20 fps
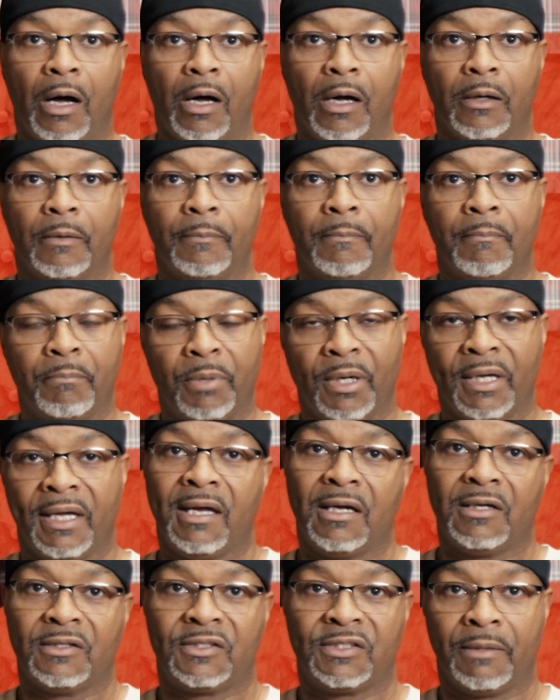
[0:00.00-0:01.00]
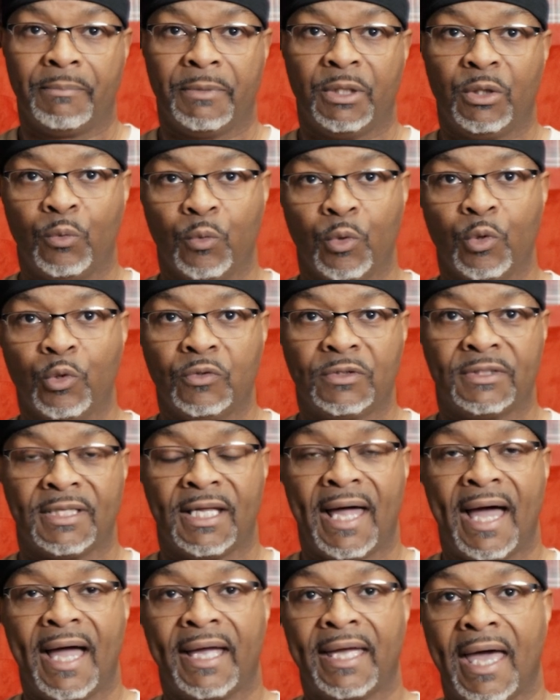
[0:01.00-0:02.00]
But here's some of the rules
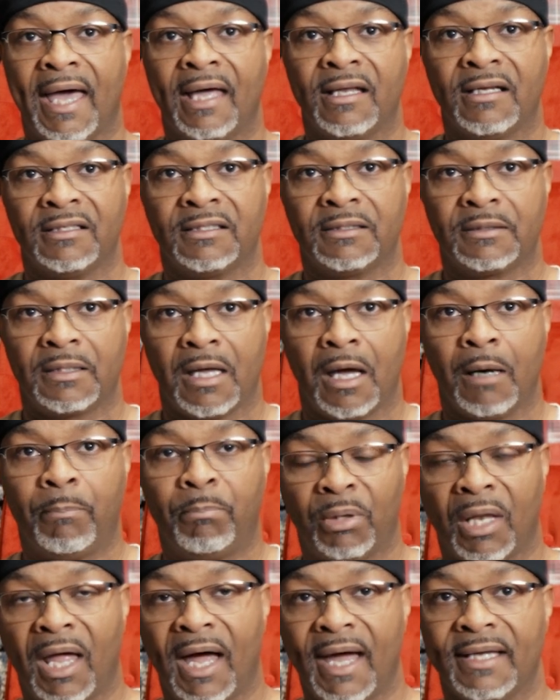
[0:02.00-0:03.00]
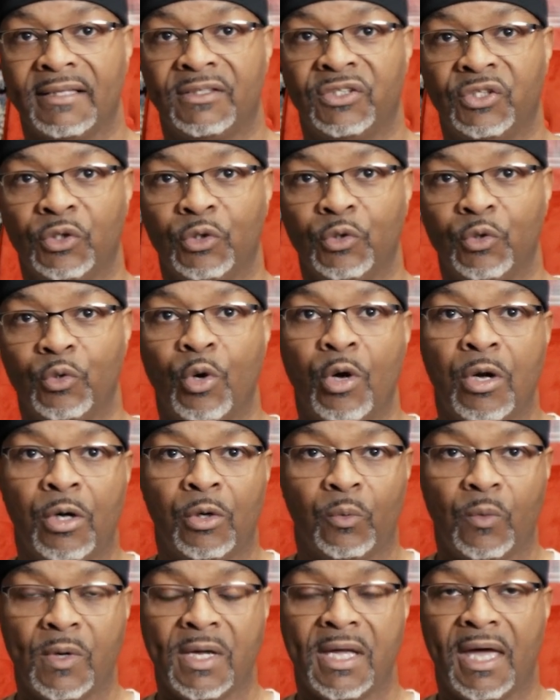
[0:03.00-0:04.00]
that I kind of apply to
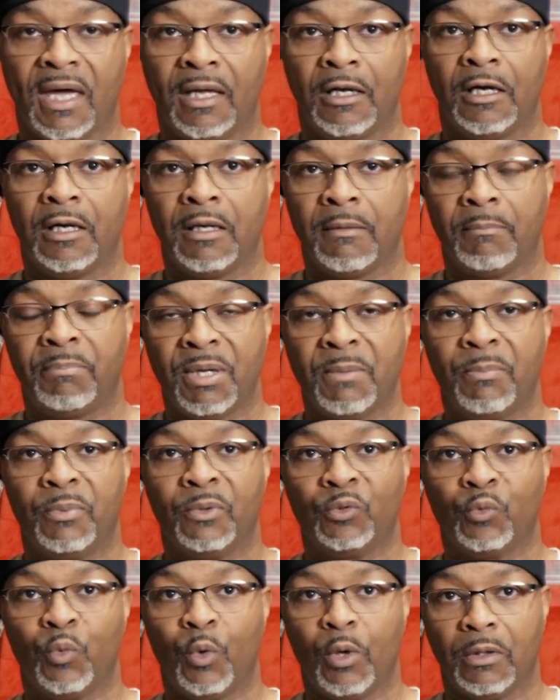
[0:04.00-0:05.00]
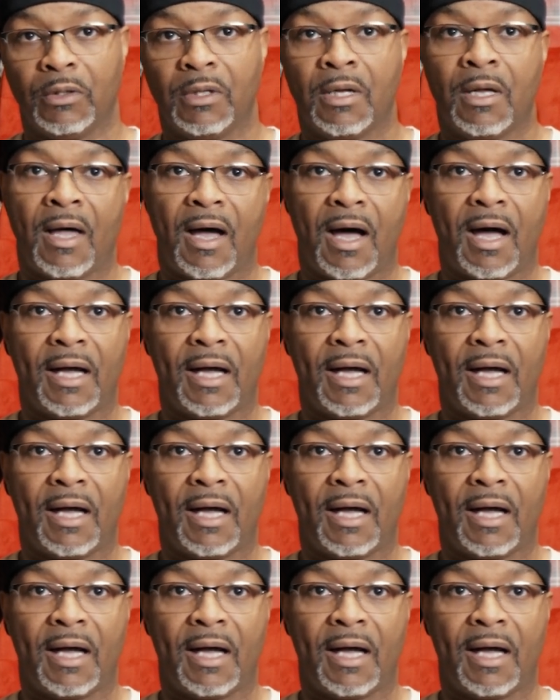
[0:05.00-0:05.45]
re-editing people's work.